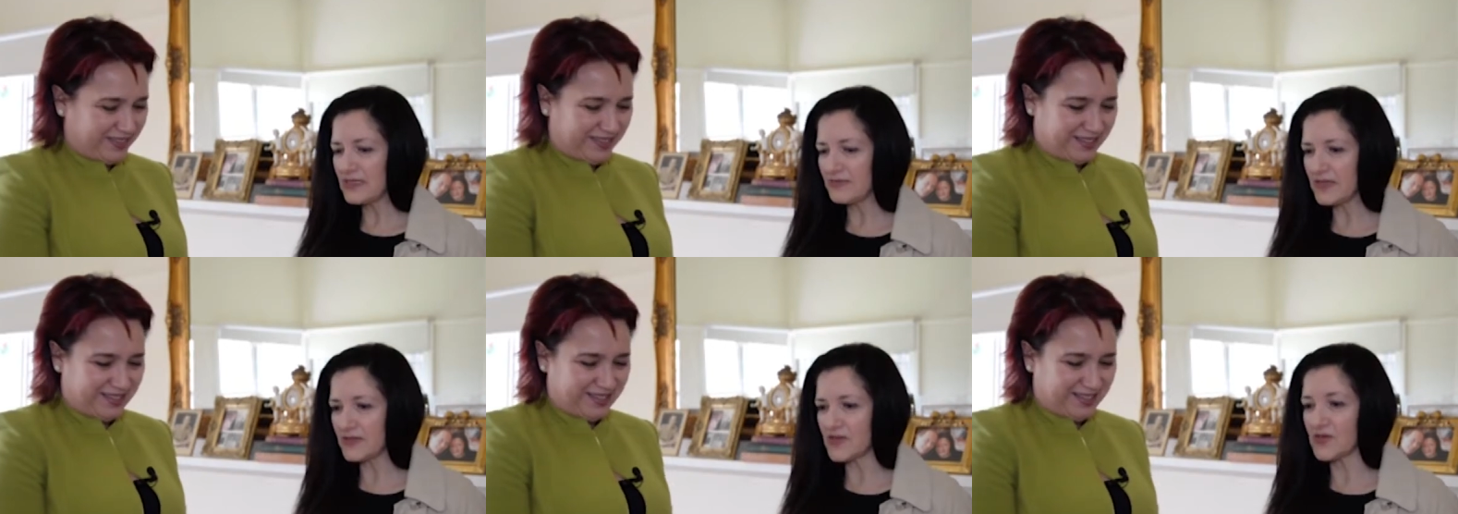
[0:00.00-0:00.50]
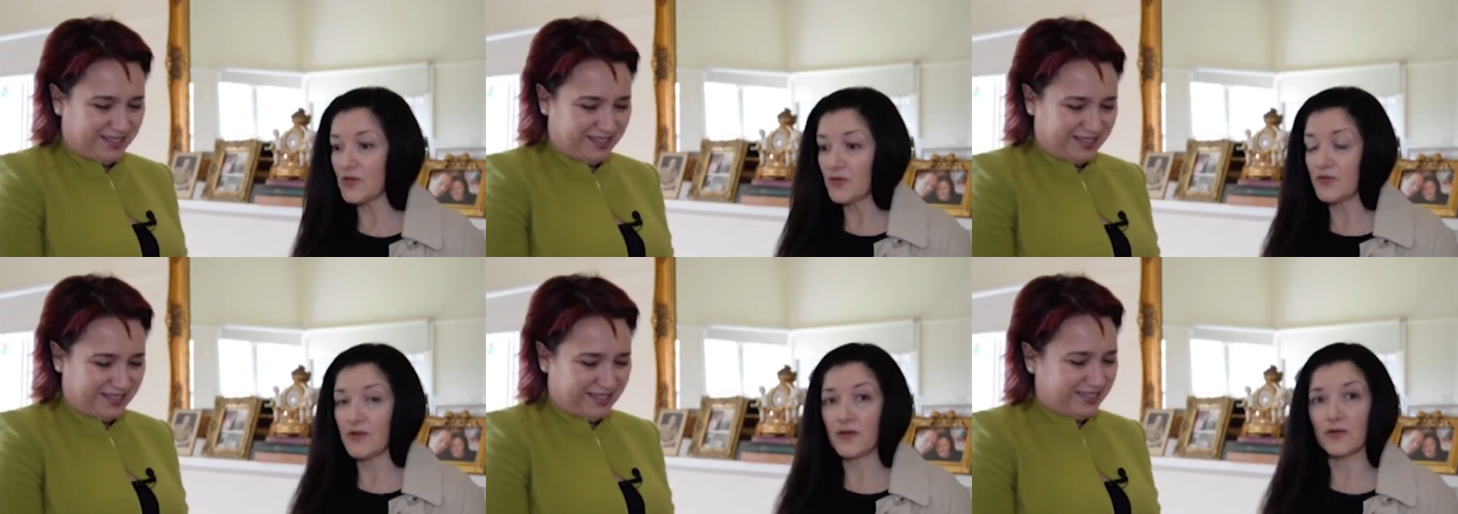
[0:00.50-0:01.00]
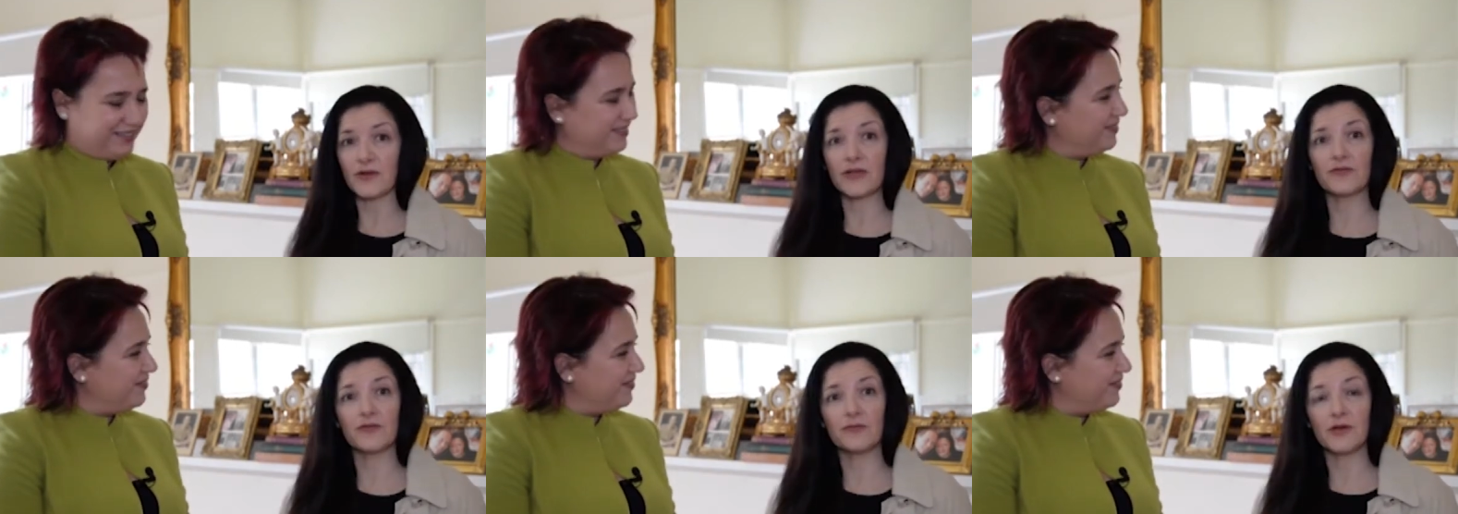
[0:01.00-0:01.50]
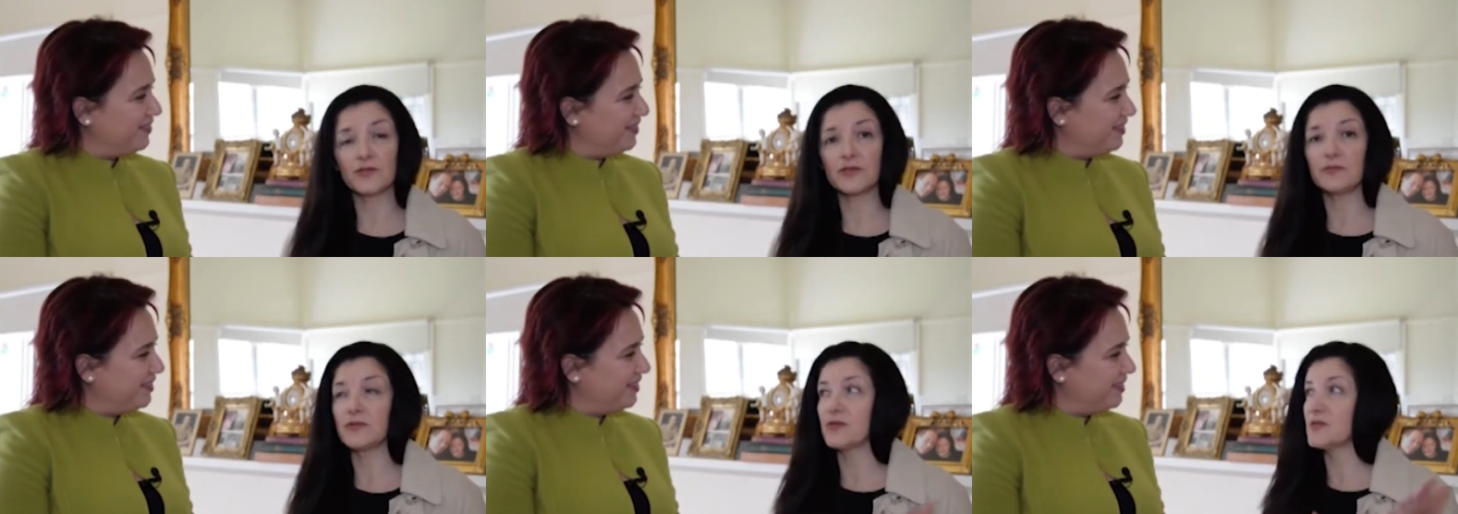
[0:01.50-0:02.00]
Speaker 1: living so far away from
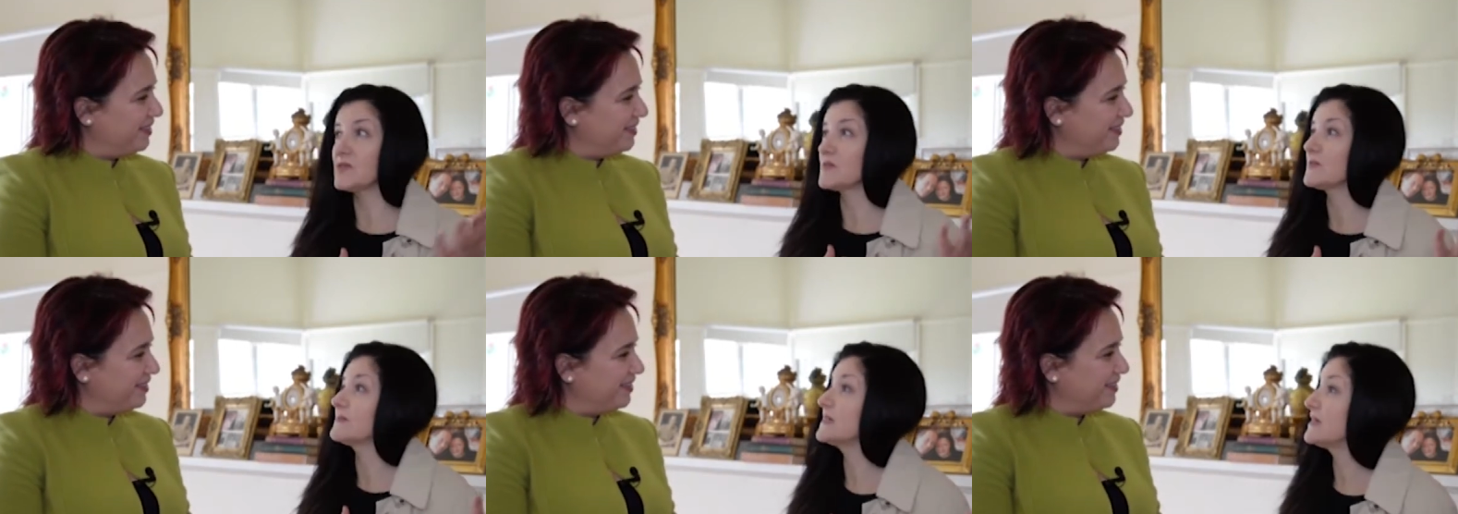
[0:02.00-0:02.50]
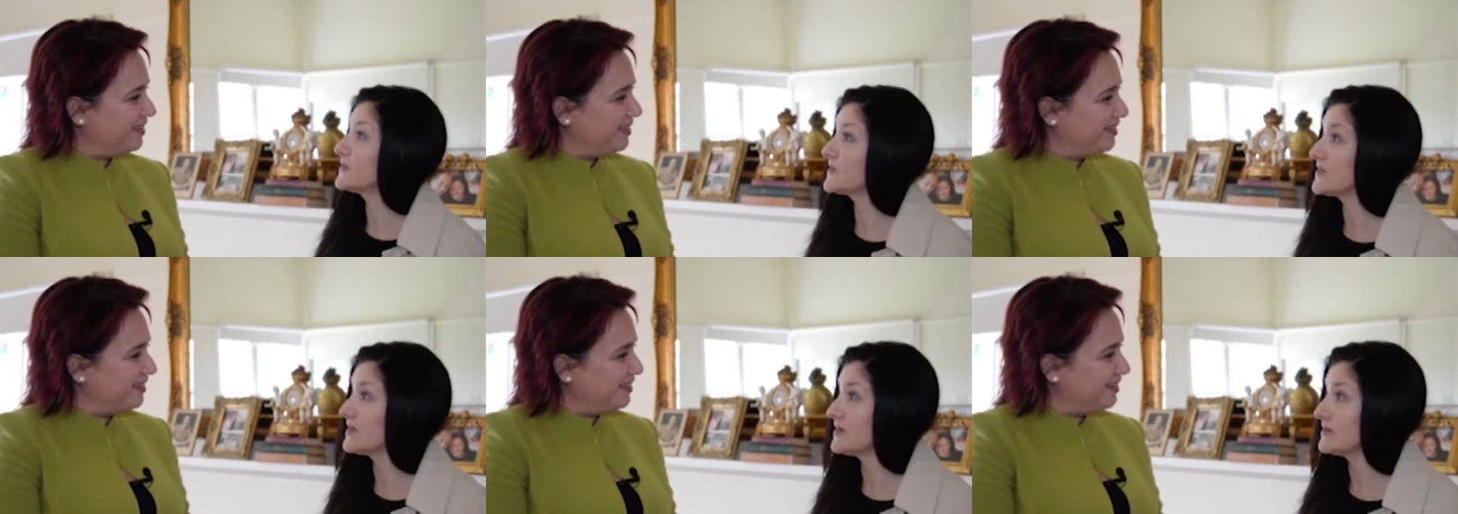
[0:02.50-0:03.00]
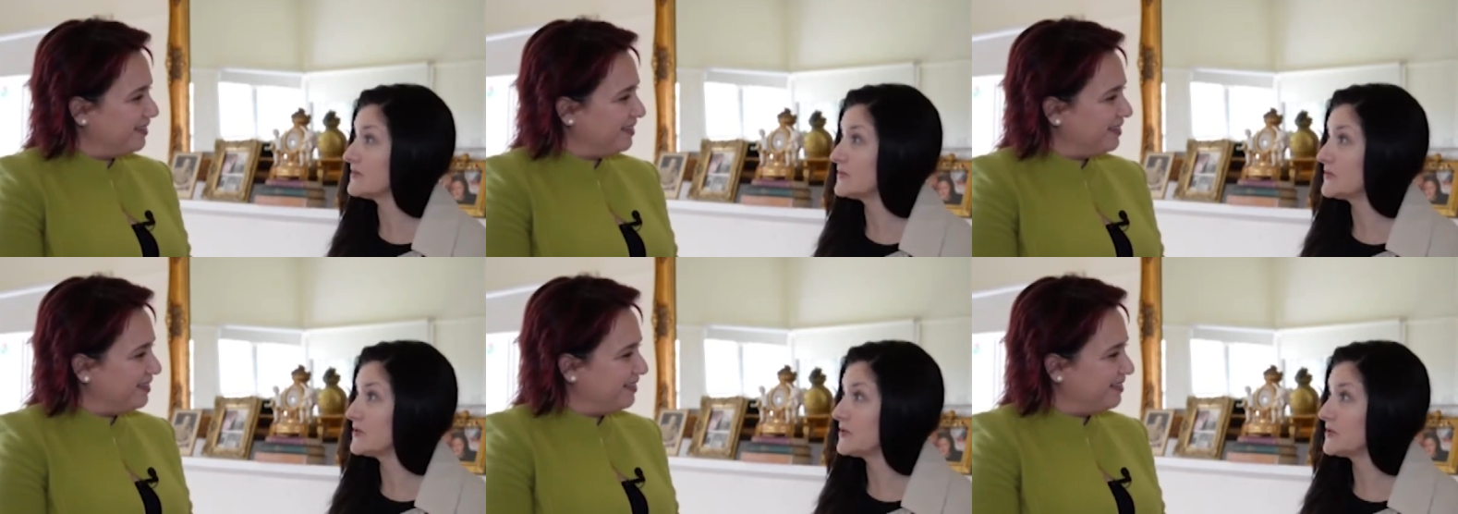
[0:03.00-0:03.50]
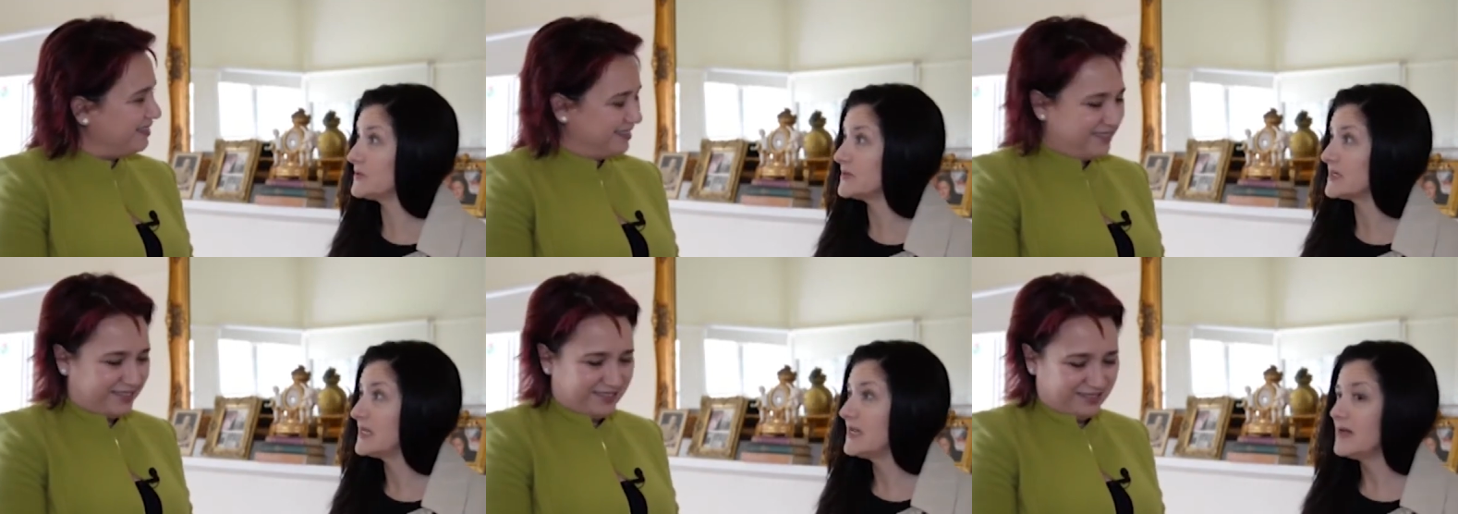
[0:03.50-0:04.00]
Malta, because it's on the other side of the
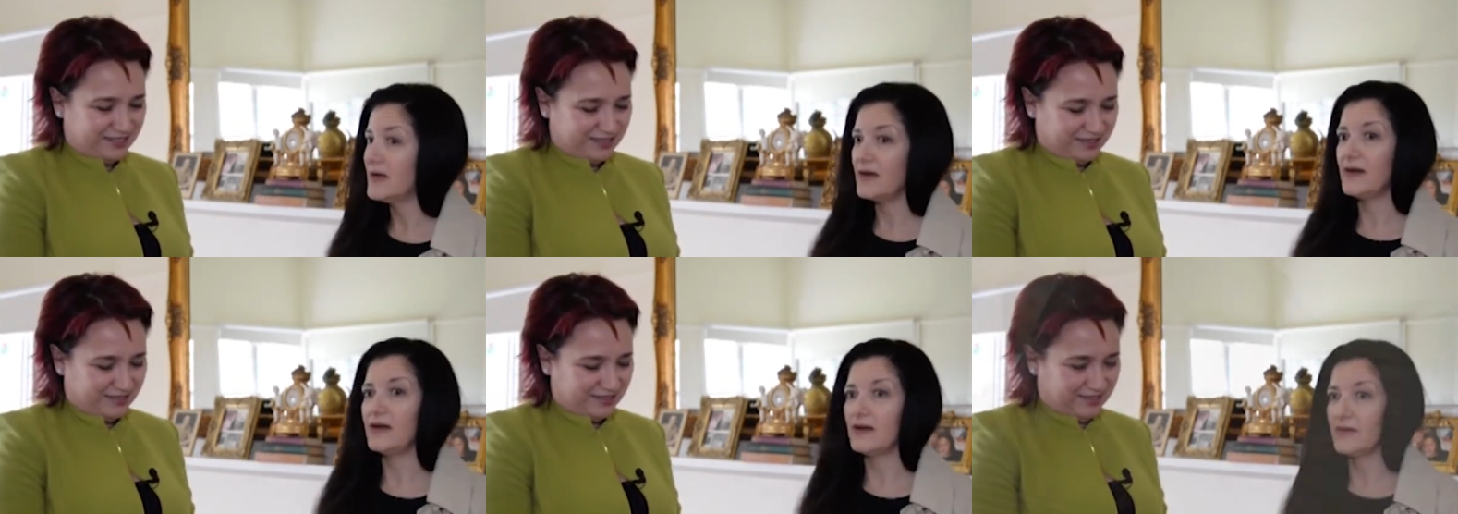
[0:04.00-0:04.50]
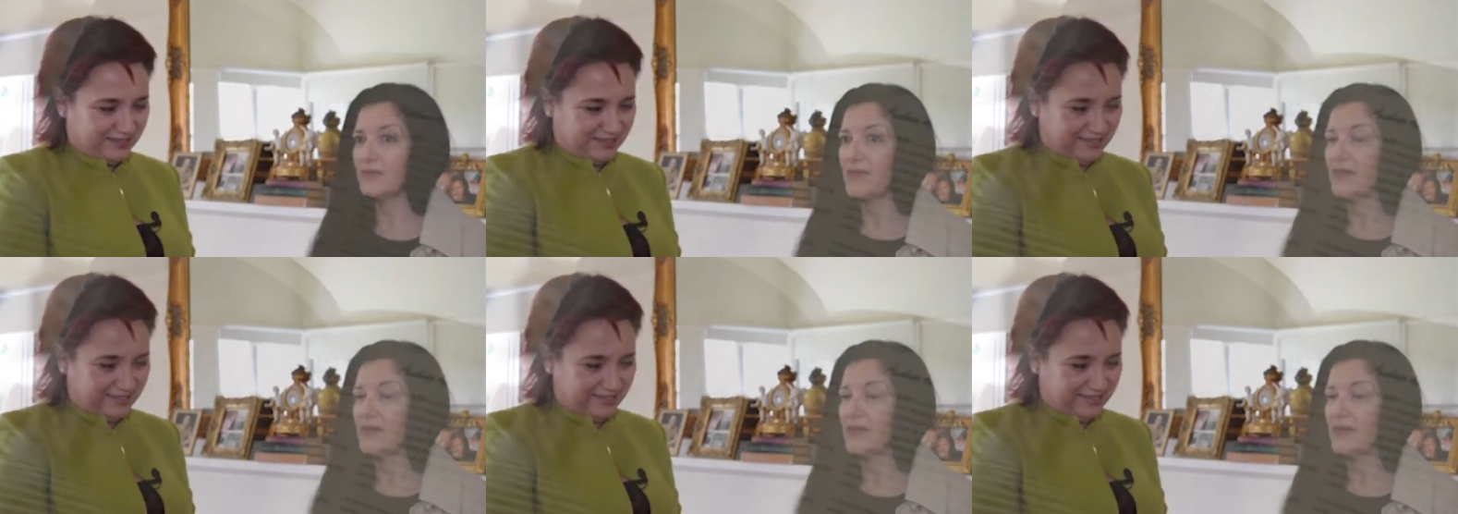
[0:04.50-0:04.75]
world, um,